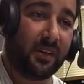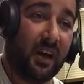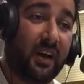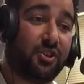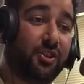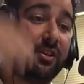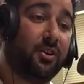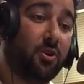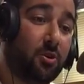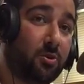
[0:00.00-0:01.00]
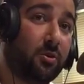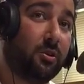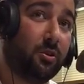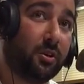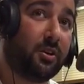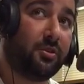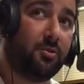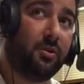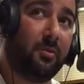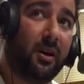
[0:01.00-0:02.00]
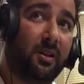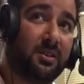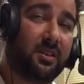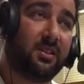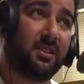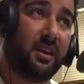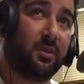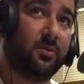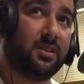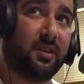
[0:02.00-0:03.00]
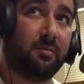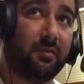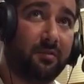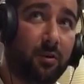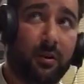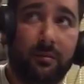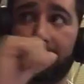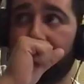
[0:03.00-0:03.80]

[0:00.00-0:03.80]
Actually, go look through the bylaws, because like we said before,